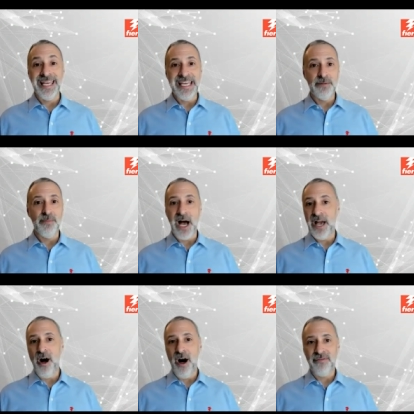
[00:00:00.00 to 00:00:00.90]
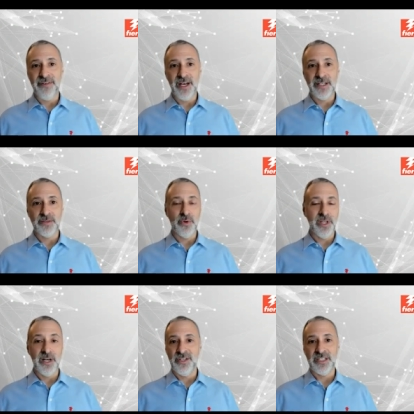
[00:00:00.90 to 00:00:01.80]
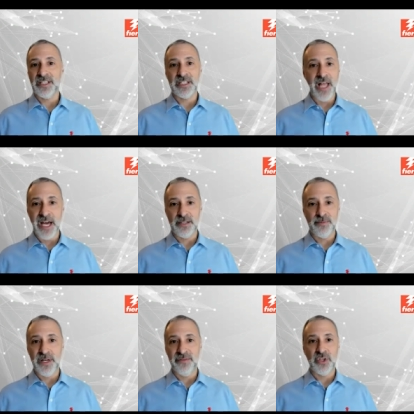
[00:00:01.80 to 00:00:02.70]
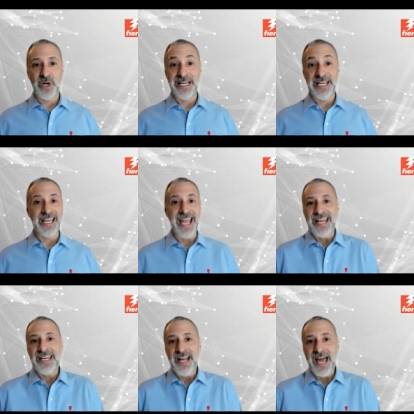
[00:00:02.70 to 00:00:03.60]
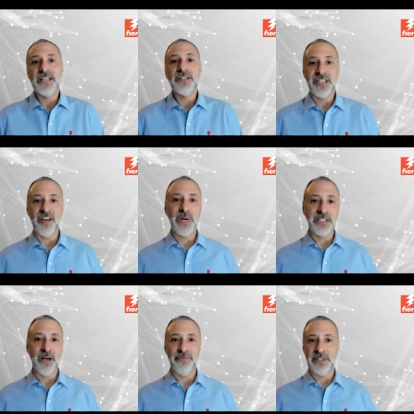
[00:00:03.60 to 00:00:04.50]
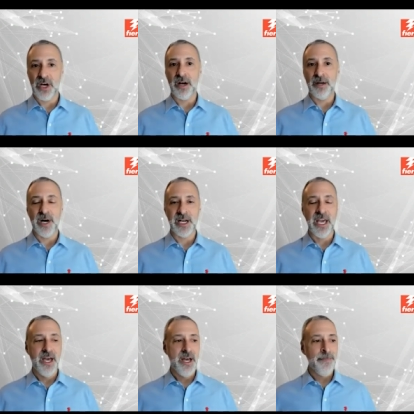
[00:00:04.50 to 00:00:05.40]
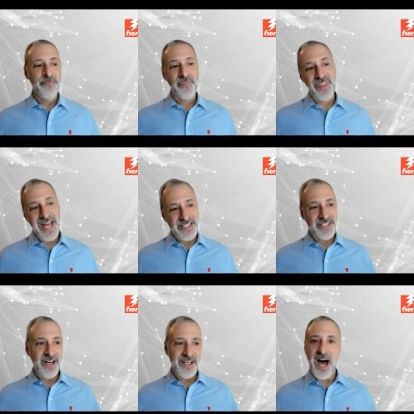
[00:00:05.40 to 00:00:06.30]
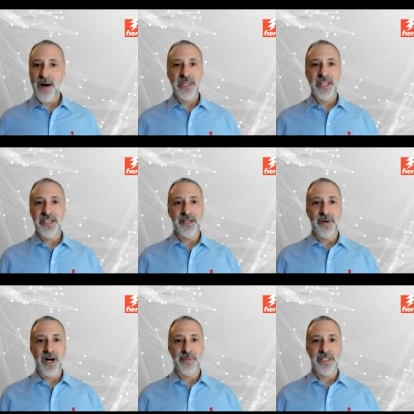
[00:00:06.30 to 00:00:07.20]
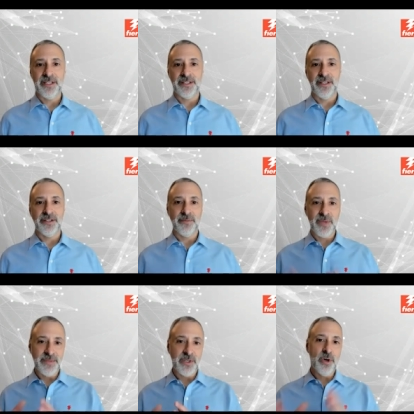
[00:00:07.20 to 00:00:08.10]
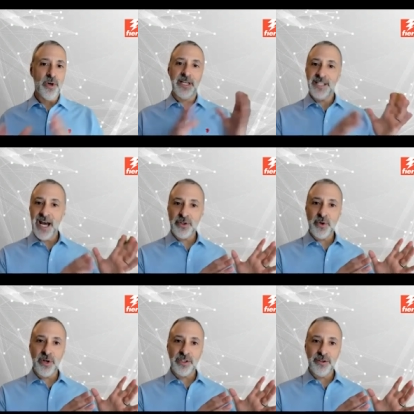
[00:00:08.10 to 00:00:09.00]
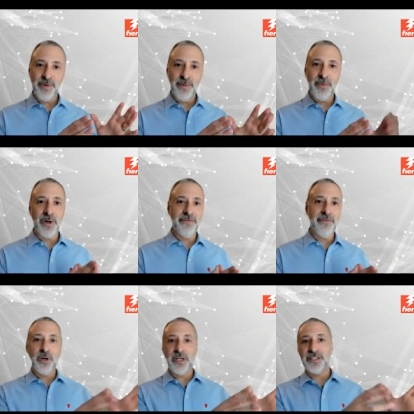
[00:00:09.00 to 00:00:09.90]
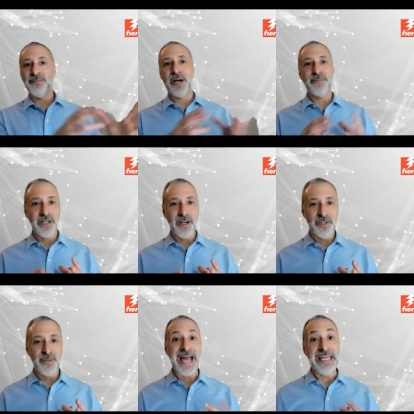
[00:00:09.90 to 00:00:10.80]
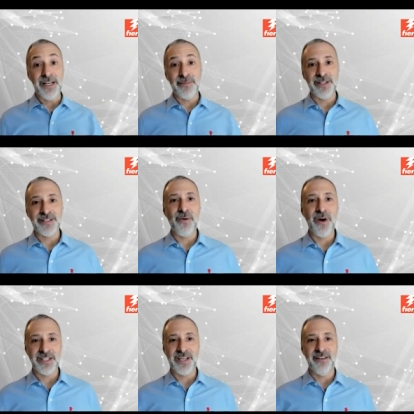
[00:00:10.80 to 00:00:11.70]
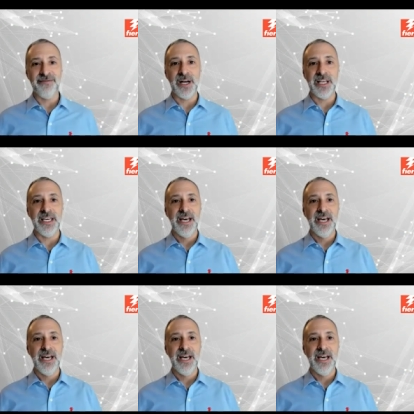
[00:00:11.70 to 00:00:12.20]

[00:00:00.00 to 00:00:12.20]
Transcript: in my office with just the slightest bit of training, and I can save myself a ton of money. That's a common theme. I mean, this sometimes the work is outsourced because people want to focus. Sometimes it comes back in because they want to save money.